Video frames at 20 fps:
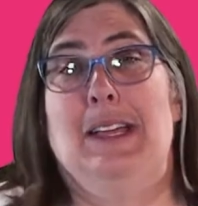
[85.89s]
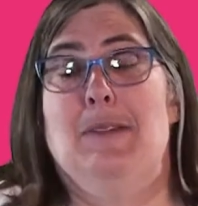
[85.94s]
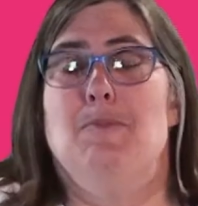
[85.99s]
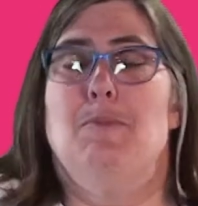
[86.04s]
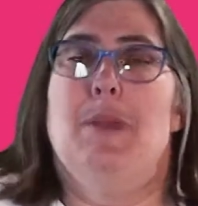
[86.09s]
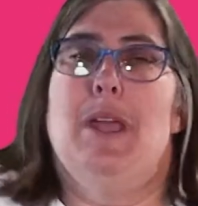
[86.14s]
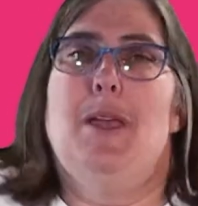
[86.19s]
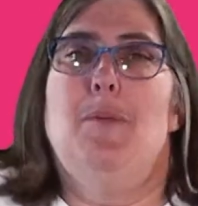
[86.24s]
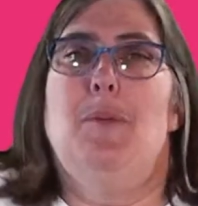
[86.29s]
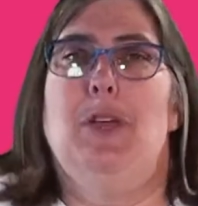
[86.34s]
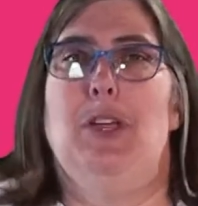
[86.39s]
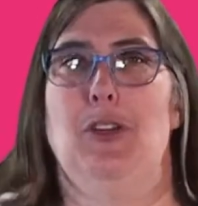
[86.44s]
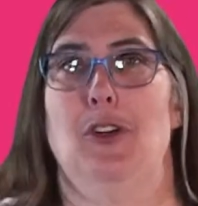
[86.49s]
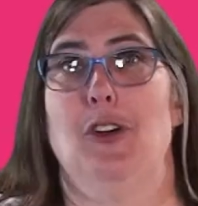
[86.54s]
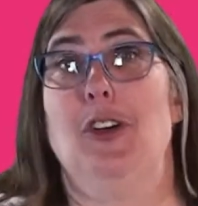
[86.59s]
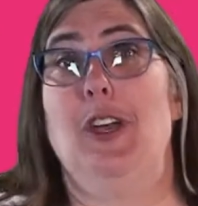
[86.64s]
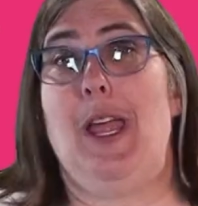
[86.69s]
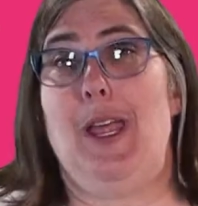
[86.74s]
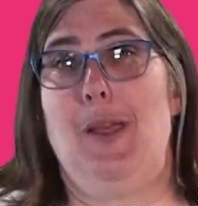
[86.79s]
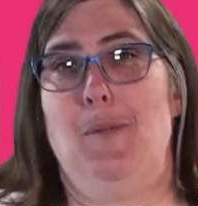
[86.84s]
Maybe
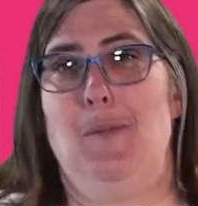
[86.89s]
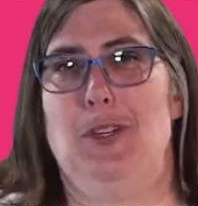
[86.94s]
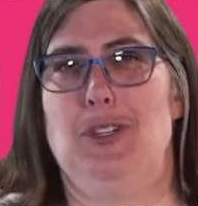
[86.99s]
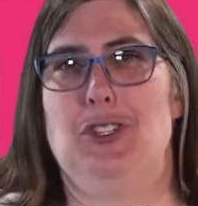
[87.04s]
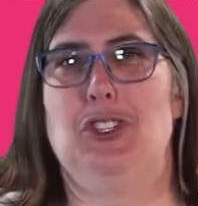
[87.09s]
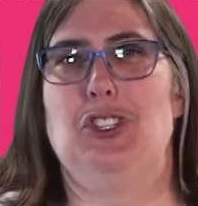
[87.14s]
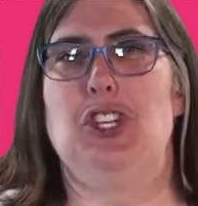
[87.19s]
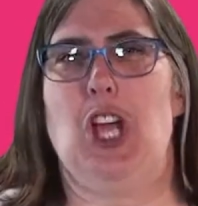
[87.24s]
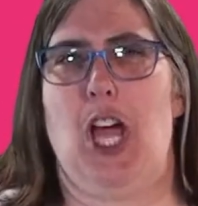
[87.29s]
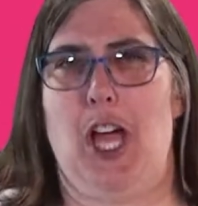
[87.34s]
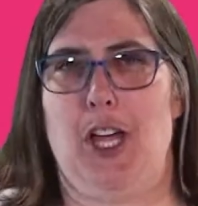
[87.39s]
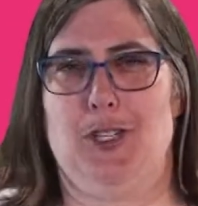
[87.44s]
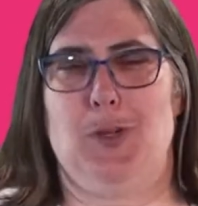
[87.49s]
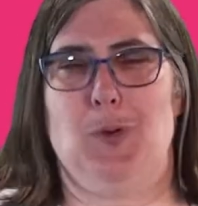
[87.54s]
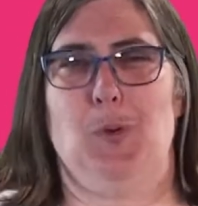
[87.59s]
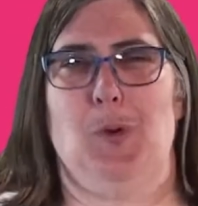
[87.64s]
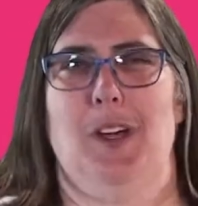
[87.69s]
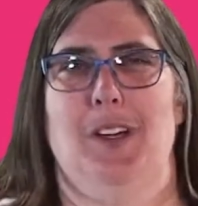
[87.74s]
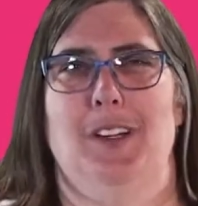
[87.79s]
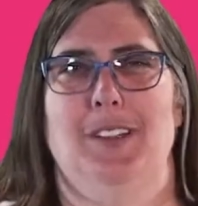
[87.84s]
your name is
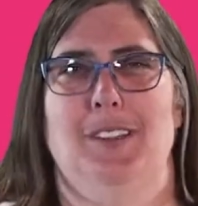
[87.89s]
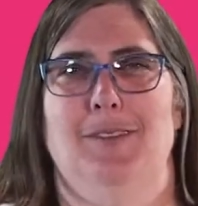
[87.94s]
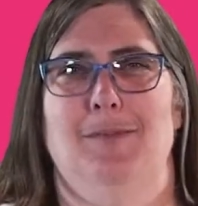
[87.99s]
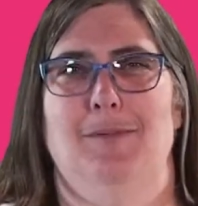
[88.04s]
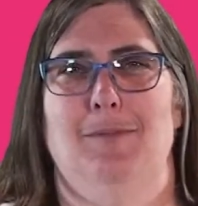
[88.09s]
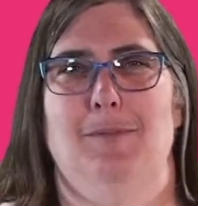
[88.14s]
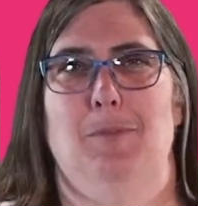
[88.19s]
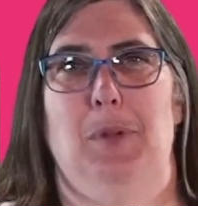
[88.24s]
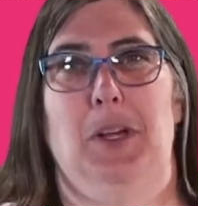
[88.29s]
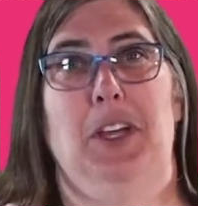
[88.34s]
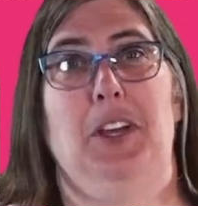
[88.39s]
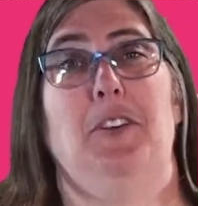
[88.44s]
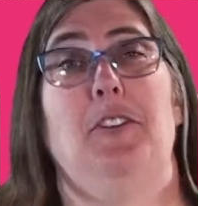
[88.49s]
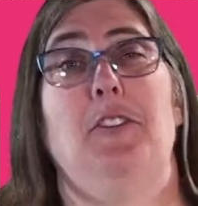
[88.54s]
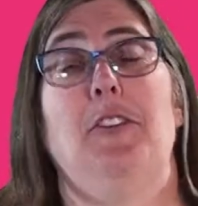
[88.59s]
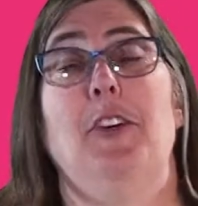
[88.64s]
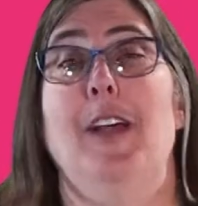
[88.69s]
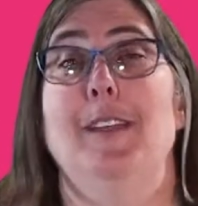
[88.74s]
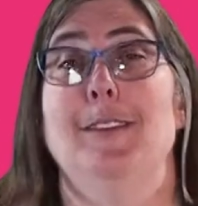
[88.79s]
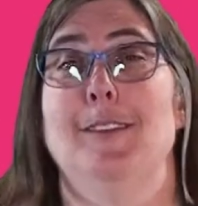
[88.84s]
Joshua, but your
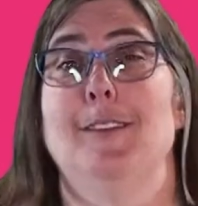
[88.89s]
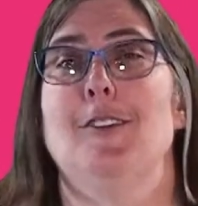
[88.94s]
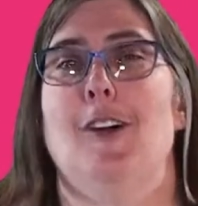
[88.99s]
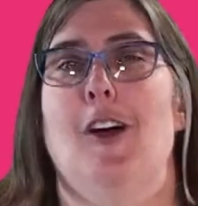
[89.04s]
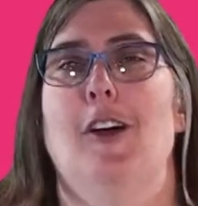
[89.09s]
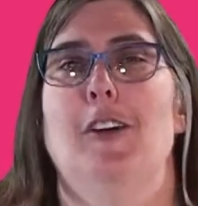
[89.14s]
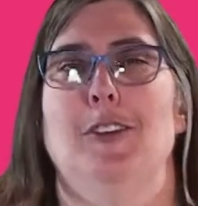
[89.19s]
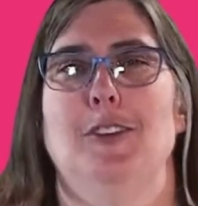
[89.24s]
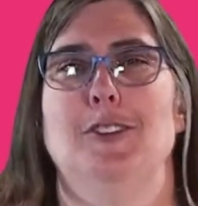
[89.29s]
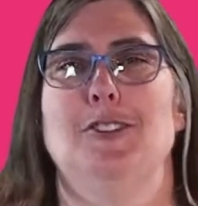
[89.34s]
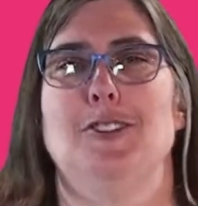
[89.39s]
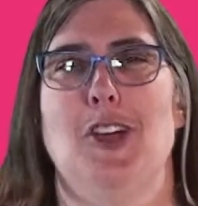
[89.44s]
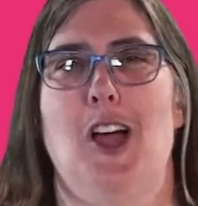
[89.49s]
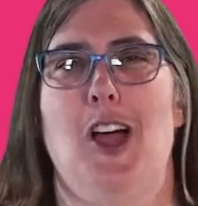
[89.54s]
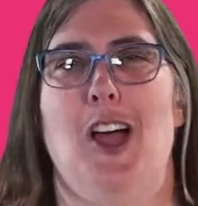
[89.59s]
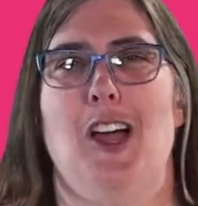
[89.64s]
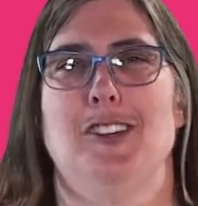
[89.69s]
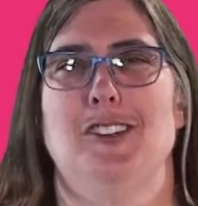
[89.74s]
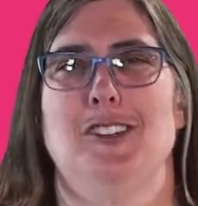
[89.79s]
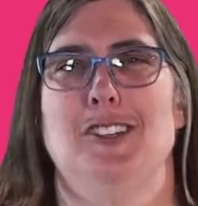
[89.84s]
friends call you
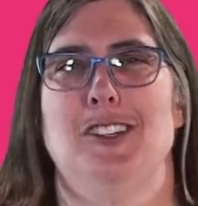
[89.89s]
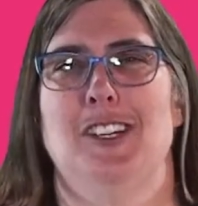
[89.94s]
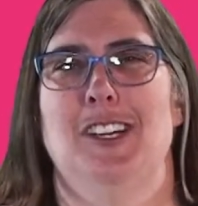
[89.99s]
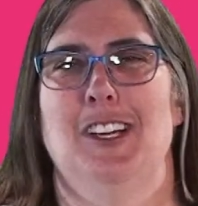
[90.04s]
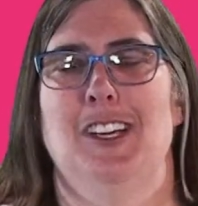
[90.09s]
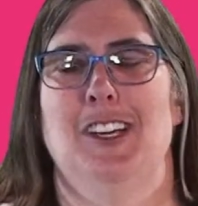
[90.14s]
Josh.